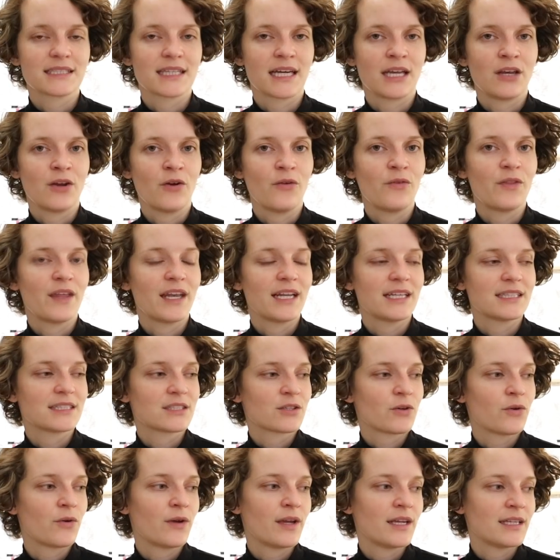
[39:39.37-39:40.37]
I know that it's
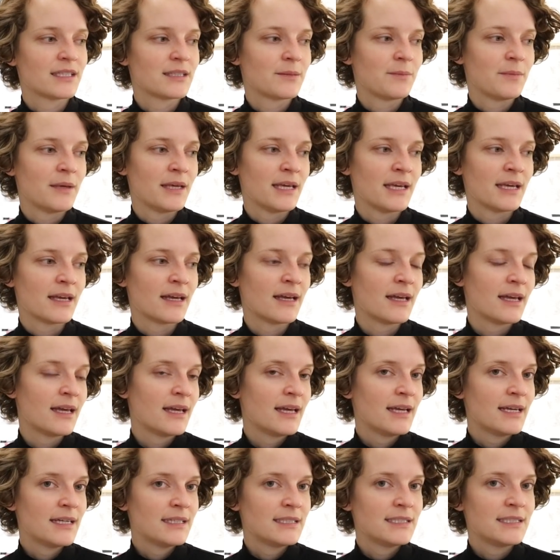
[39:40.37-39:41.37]
going to be
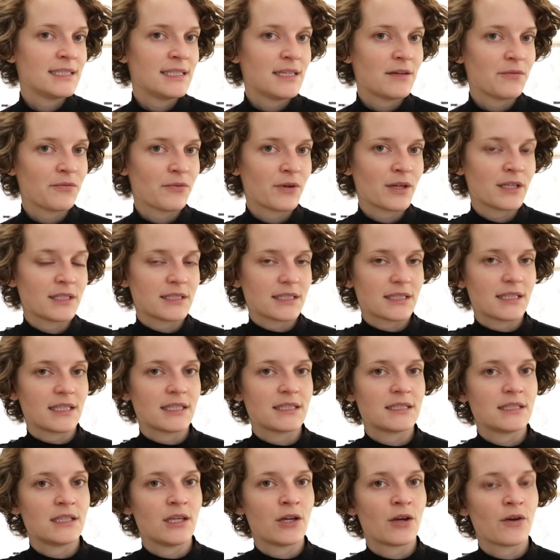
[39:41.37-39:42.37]
different
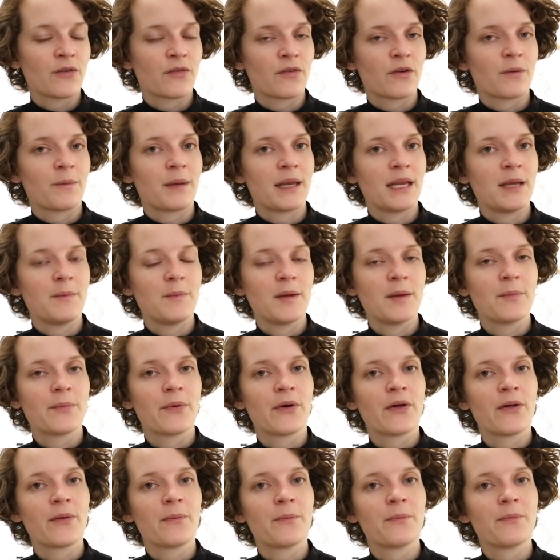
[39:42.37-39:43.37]
this year for many
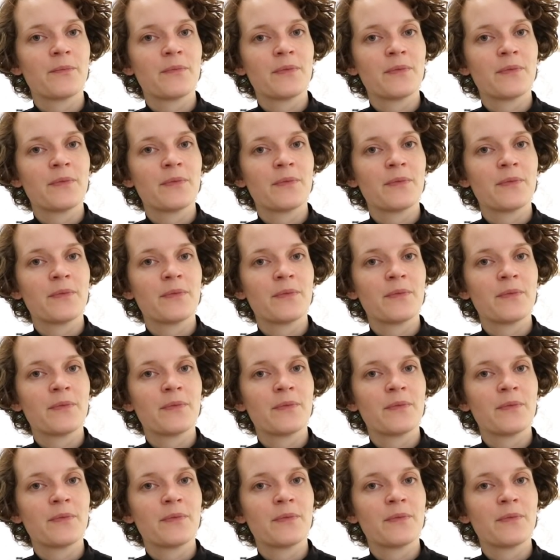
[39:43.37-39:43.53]
people.